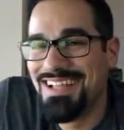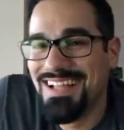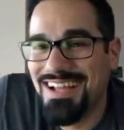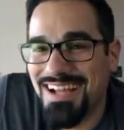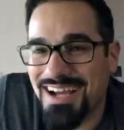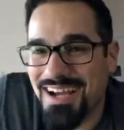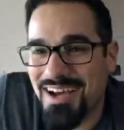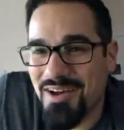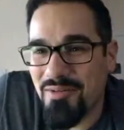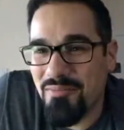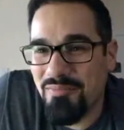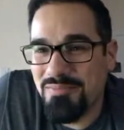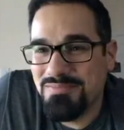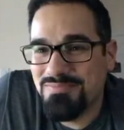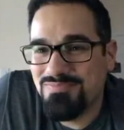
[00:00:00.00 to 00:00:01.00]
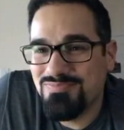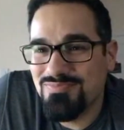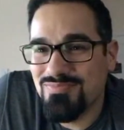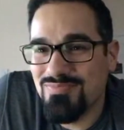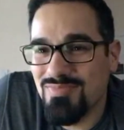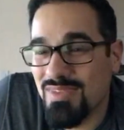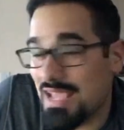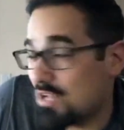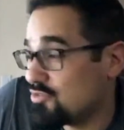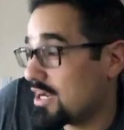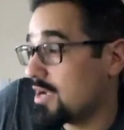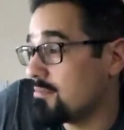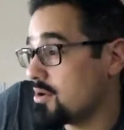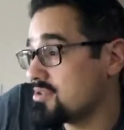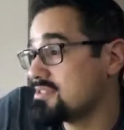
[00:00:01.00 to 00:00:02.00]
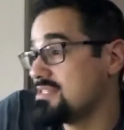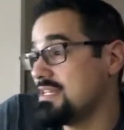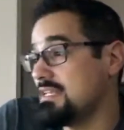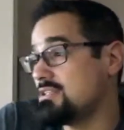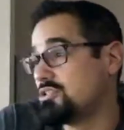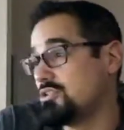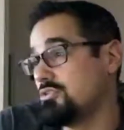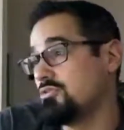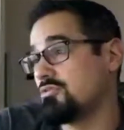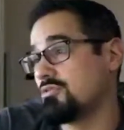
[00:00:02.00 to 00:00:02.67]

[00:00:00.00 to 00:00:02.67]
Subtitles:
Yeah, Dragon Ball Z too.